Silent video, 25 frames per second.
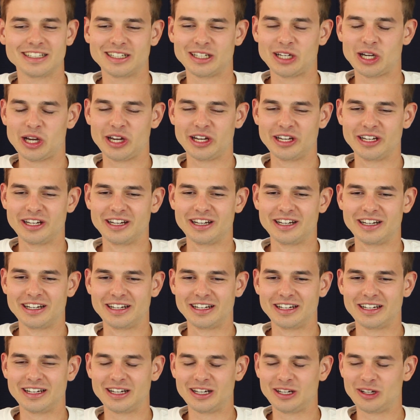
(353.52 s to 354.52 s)
I, uh,
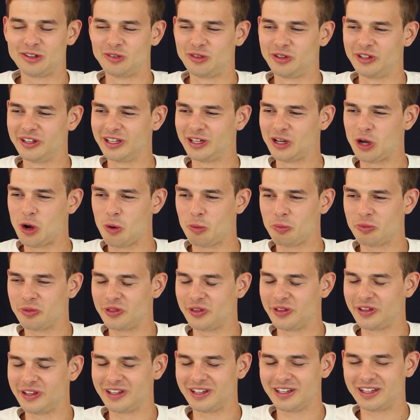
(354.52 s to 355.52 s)
really hope
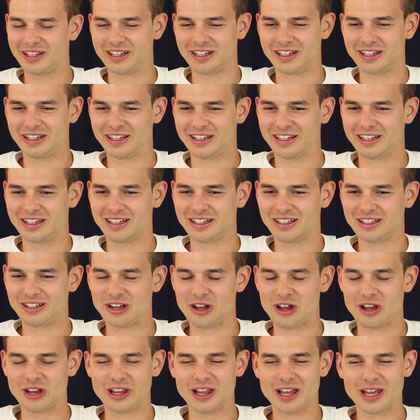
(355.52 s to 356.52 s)
that
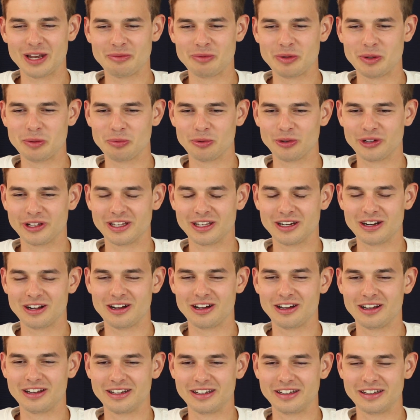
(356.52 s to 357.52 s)
not a lot of people get
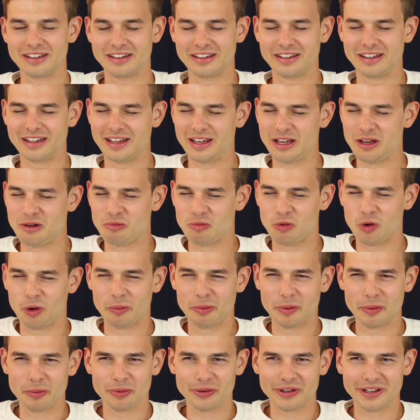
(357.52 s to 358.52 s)
on and more
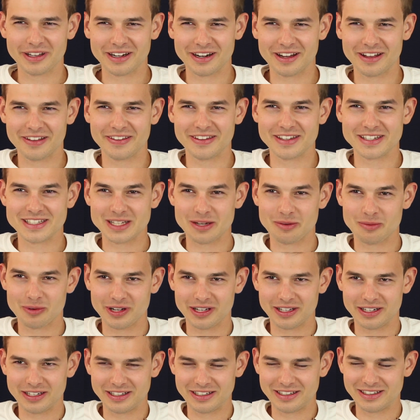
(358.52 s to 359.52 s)
people get on the
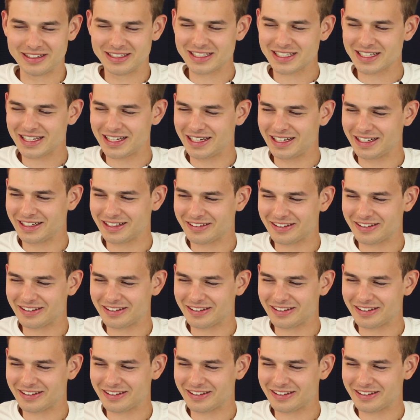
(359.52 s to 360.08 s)
subway and you just kind of